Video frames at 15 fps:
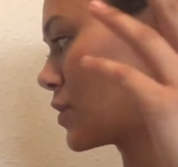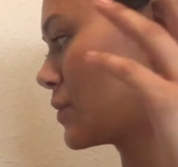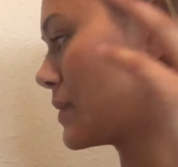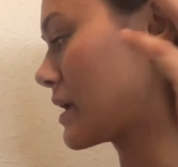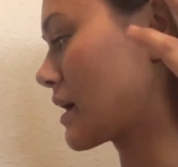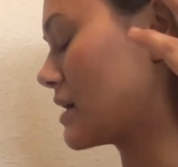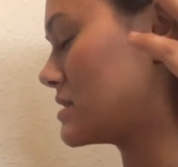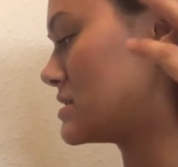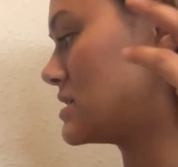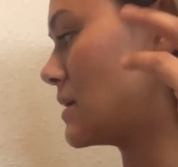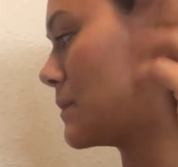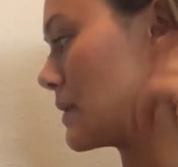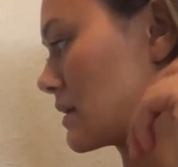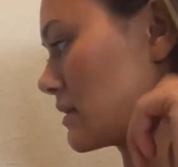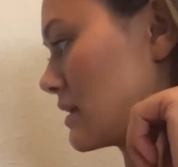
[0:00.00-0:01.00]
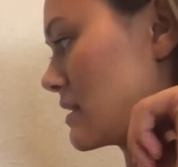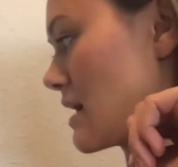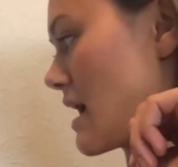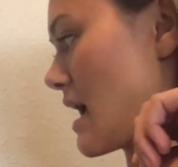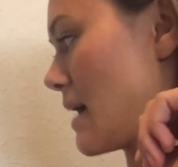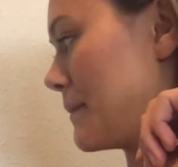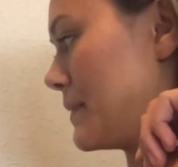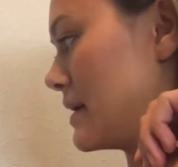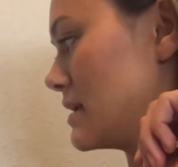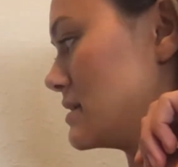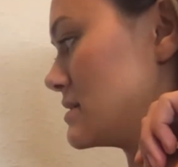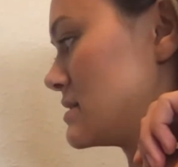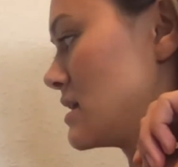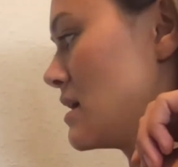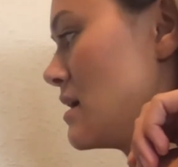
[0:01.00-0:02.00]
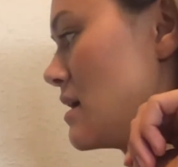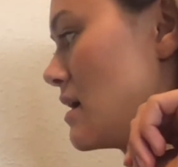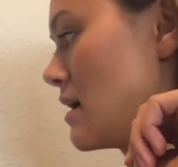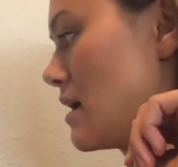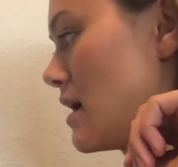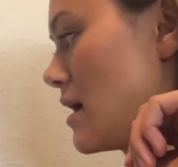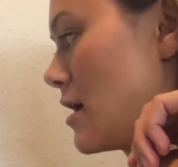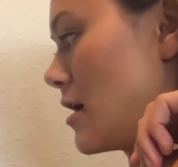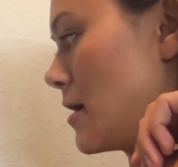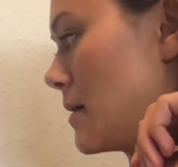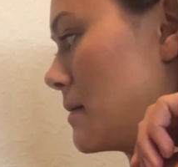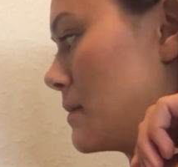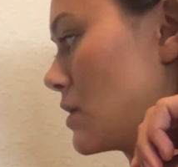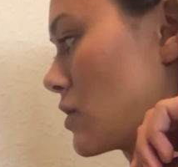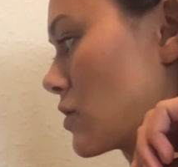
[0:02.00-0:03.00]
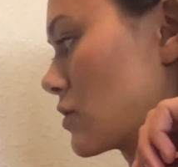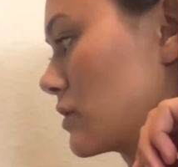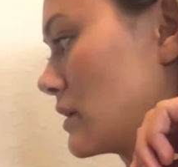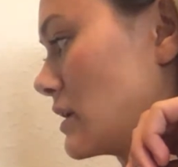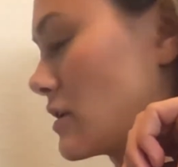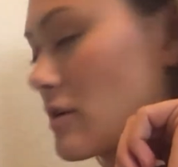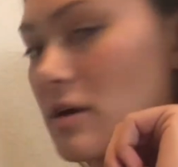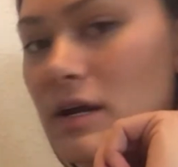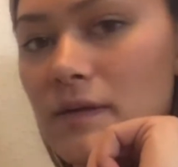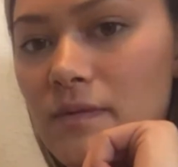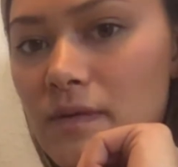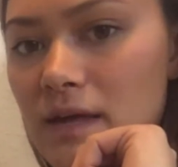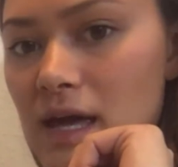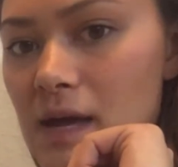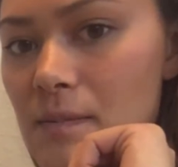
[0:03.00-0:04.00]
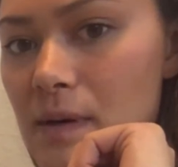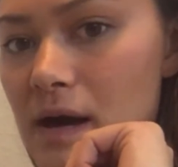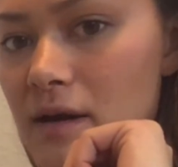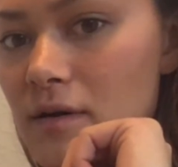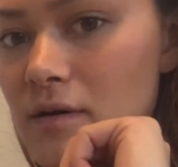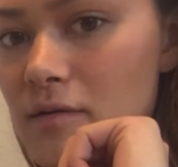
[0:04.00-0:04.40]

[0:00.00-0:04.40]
because typically that happens earlier in the gait pattern,